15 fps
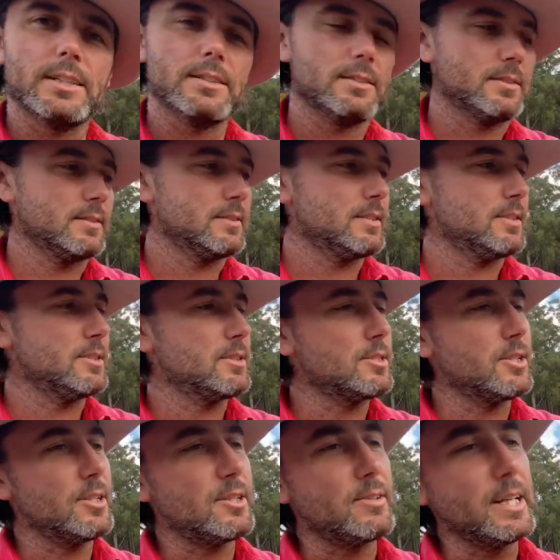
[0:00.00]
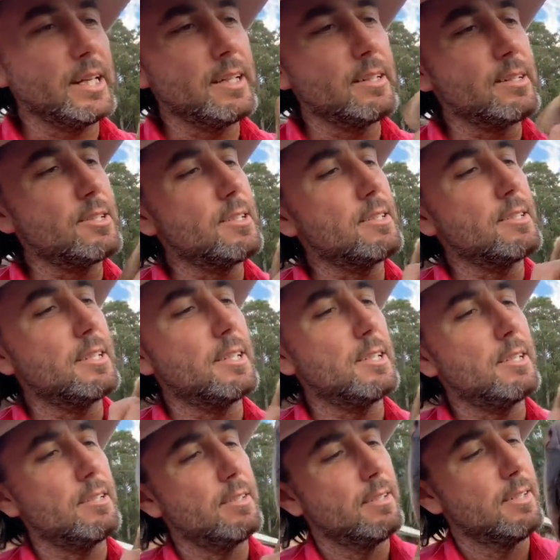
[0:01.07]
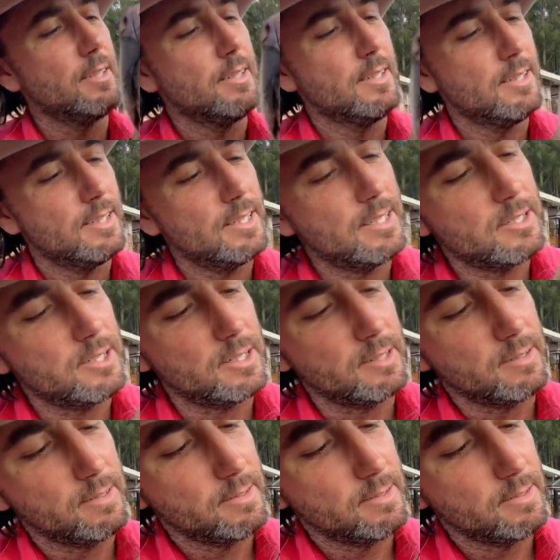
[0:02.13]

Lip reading: I just turn around and she's there, aren't you?